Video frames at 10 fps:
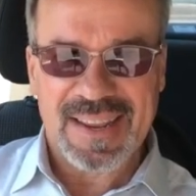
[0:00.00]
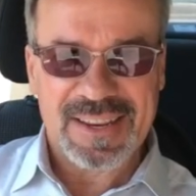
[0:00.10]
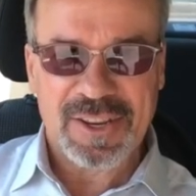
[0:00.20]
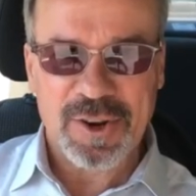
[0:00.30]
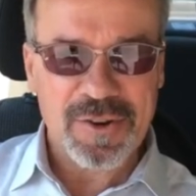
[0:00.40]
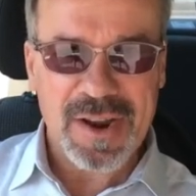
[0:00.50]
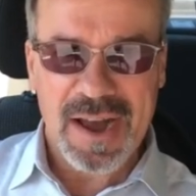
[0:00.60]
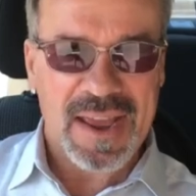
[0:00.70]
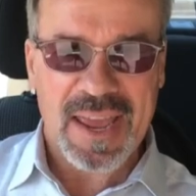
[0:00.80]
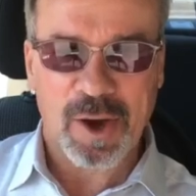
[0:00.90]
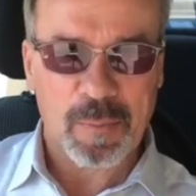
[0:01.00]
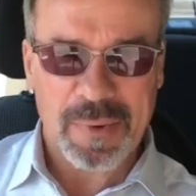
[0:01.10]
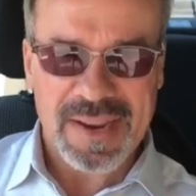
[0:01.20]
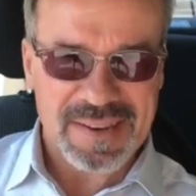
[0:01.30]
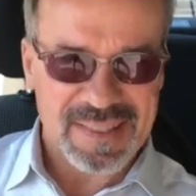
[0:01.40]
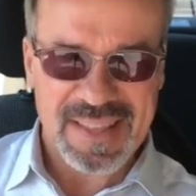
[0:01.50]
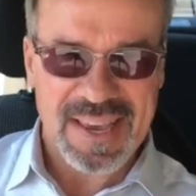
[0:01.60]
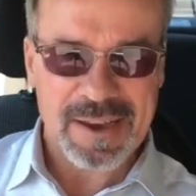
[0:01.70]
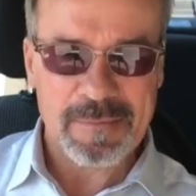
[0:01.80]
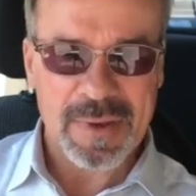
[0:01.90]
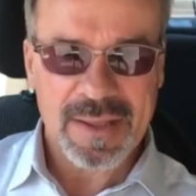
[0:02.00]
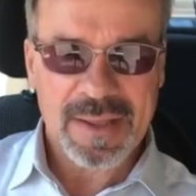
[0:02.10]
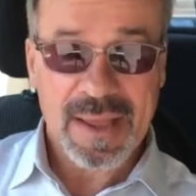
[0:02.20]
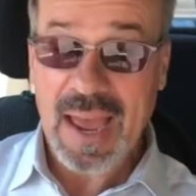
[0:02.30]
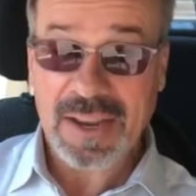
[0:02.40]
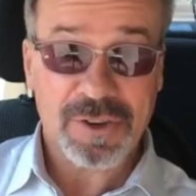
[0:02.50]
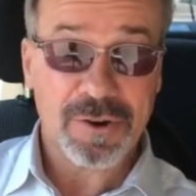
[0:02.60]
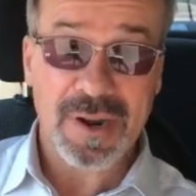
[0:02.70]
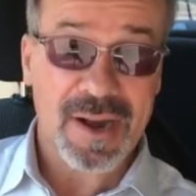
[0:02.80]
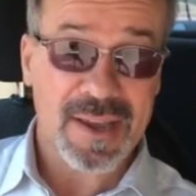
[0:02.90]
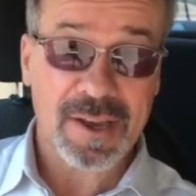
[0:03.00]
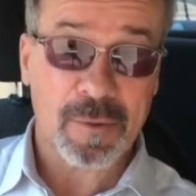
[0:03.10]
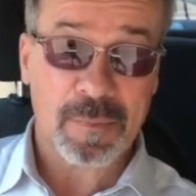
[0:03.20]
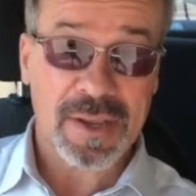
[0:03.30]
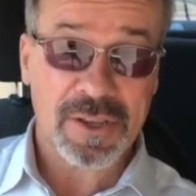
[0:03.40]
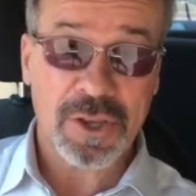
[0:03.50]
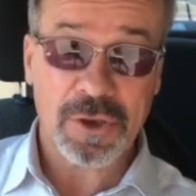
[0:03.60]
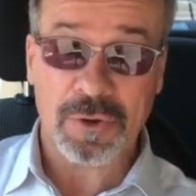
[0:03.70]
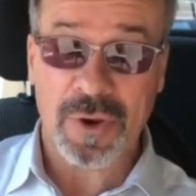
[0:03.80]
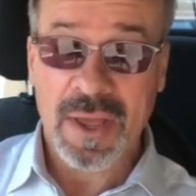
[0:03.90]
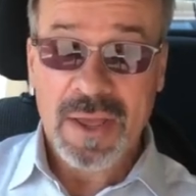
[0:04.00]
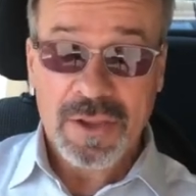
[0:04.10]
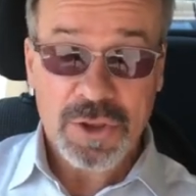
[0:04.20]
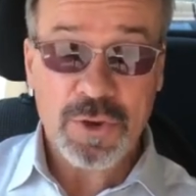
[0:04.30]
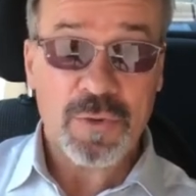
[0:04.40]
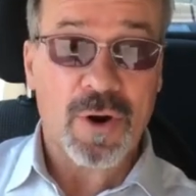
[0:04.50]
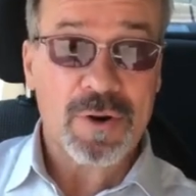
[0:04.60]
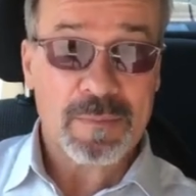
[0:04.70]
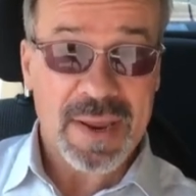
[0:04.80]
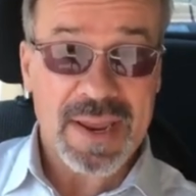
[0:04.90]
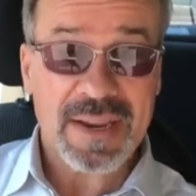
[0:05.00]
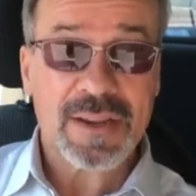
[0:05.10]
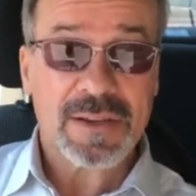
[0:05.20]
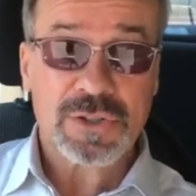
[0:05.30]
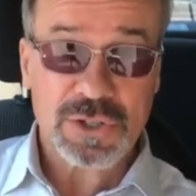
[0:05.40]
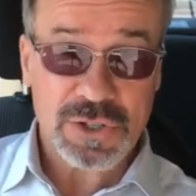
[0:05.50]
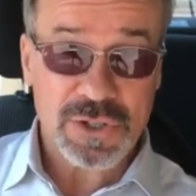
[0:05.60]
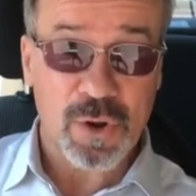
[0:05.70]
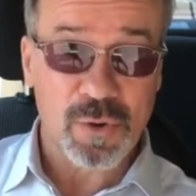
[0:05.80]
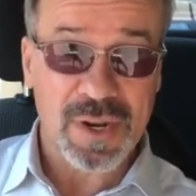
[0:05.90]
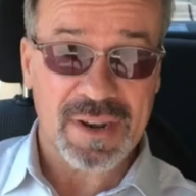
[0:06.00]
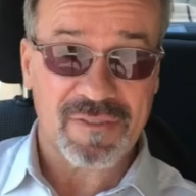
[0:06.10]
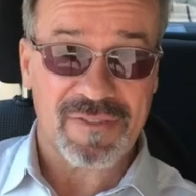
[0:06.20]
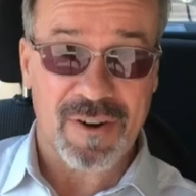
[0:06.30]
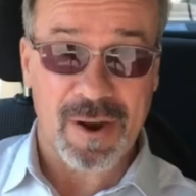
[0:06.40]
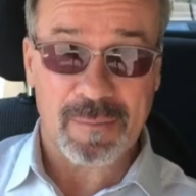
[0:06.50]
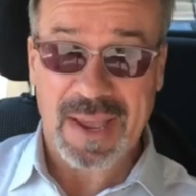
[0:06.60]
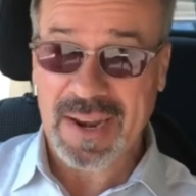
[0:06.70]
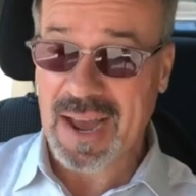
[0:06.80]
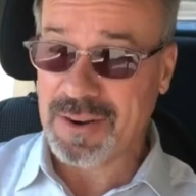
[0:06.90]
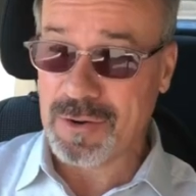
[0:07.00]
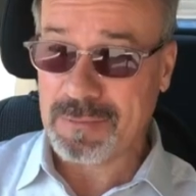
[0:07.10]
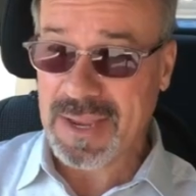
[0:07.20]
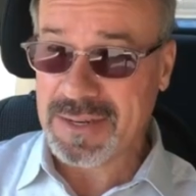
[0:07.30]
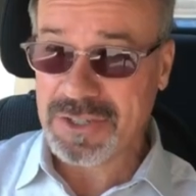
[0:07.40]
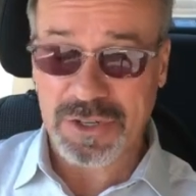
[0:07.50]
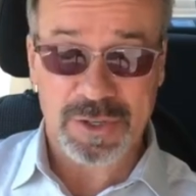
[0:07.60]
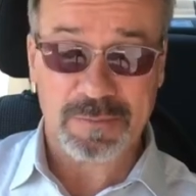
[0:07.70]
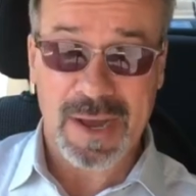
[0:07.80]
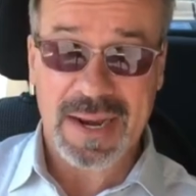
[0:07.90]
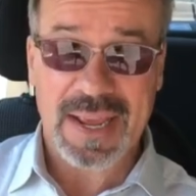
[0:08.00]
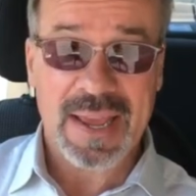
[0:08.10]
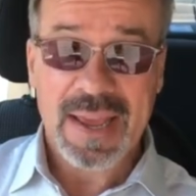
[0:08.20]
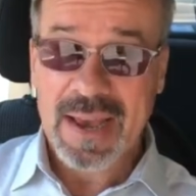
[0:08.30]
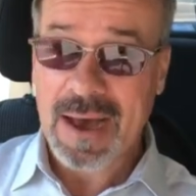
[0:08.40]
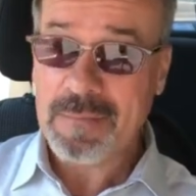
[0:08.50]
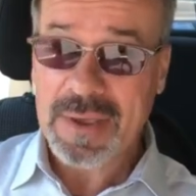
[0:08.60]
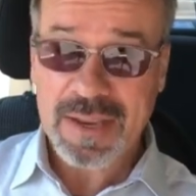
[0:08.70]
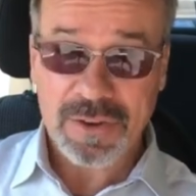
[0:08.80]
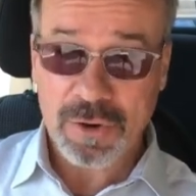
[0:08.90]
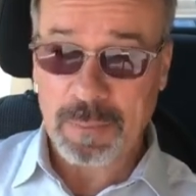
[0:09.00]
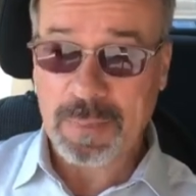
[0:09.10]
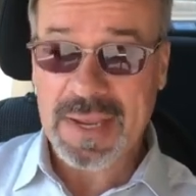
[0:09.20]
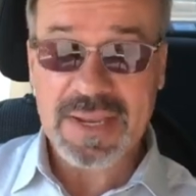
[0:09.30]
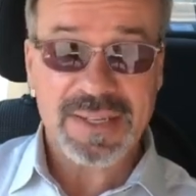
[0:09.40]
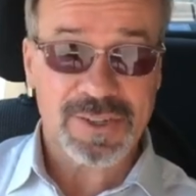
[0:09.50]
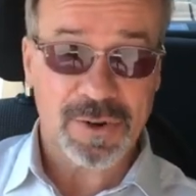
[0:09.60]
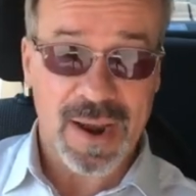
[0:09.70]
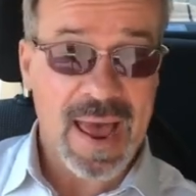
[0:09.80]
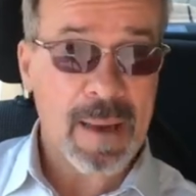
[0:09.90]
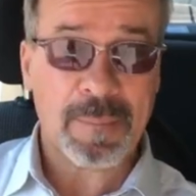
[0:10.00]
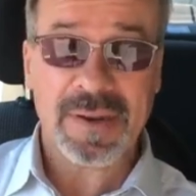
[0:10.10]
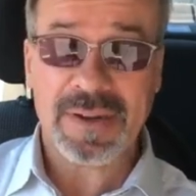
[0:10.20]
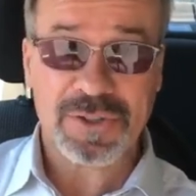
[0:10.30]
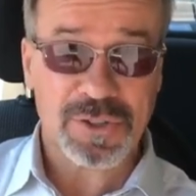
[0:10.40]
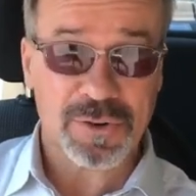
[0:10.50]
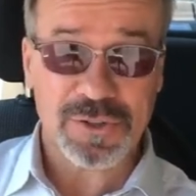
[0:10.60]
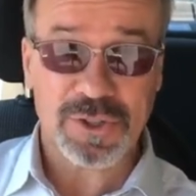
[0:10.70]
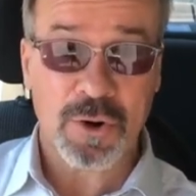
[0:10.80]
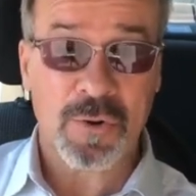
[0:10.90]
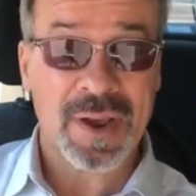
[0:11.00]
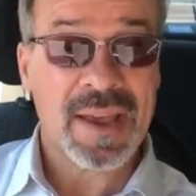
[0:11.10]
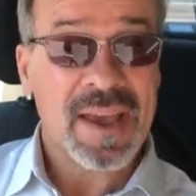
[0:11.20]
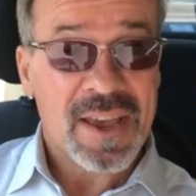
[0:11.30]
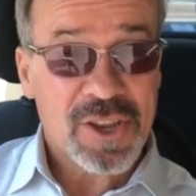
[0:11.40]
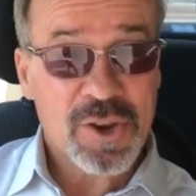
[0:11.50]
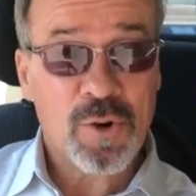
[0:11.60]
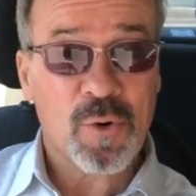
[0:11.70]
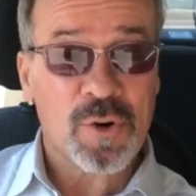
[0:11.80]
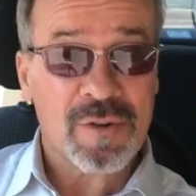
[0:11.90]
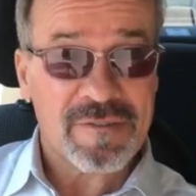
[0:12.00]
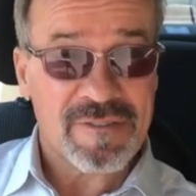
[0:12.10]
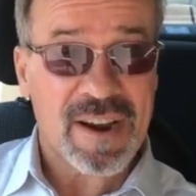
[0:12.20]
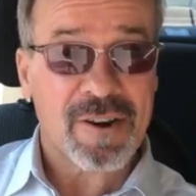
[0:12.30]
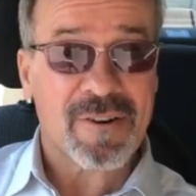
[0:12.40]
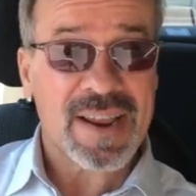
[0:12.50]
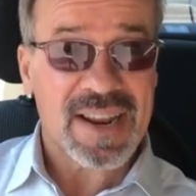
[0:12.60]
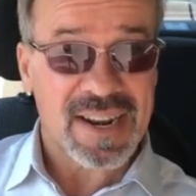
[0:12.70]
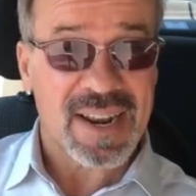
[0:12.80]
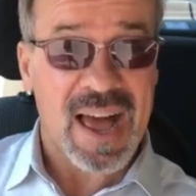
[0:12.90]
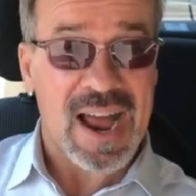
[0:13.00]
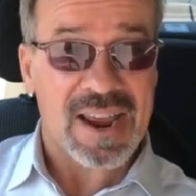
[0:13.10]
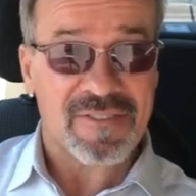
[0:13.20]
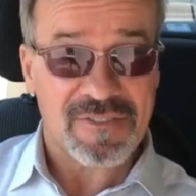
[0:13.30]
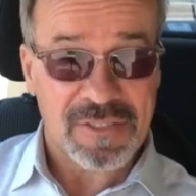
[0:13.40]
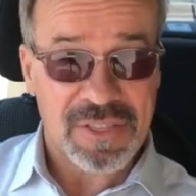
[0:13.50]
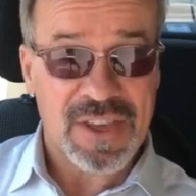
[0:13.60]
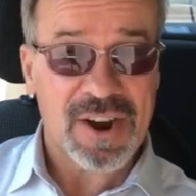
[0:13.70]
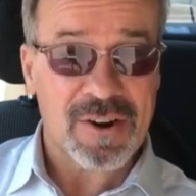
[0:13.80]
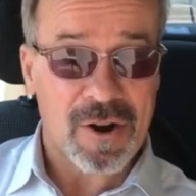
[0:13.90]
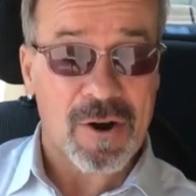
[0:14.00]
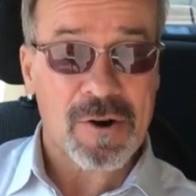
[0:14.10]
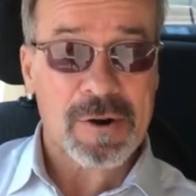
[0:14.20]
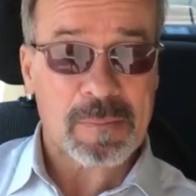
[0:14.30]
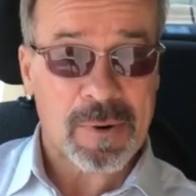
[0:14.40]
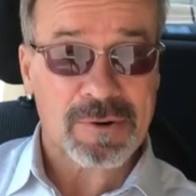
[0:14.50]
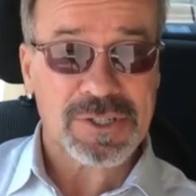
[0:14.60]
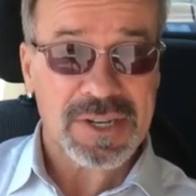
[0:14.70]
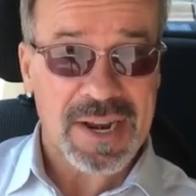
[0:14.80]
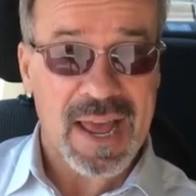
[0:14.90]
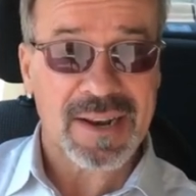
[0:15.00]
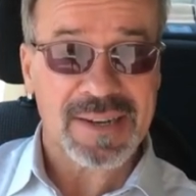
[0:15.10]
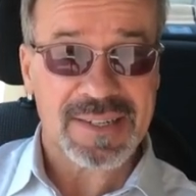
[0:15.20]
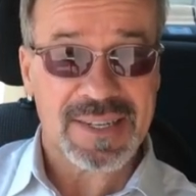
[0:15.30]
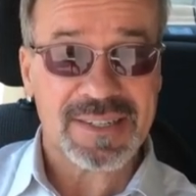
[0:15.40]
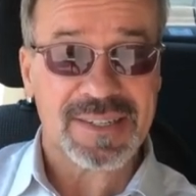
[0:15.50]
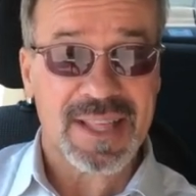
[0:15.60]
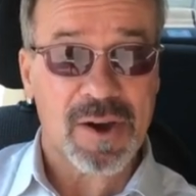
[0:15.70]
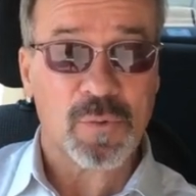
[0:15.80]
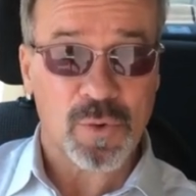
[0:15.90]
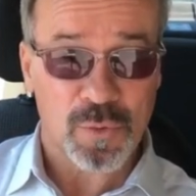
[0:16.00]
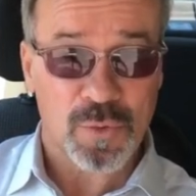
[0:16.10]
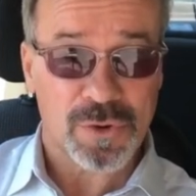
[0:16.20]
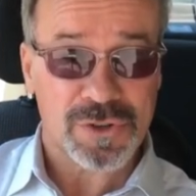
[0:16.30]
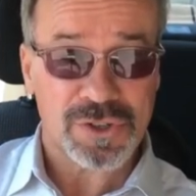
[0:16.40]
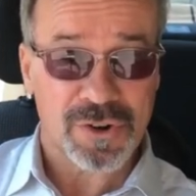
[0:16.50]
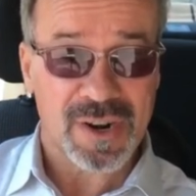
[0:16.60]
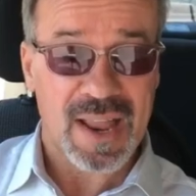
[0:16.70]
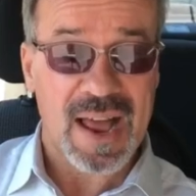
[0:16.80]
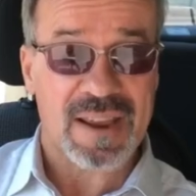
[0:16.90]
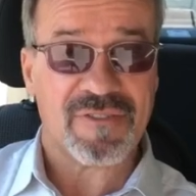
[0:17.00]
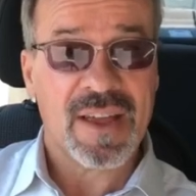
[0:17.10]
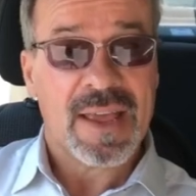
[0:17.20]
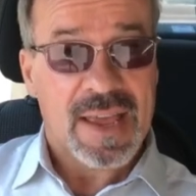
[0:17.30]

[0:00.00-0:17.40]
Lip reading: you're not helping them and you're not helping you. You are being stolen from. And I don't mean just money. I mean your peace, your happiness, your joy, your very life. There are personalities that will ruin your life.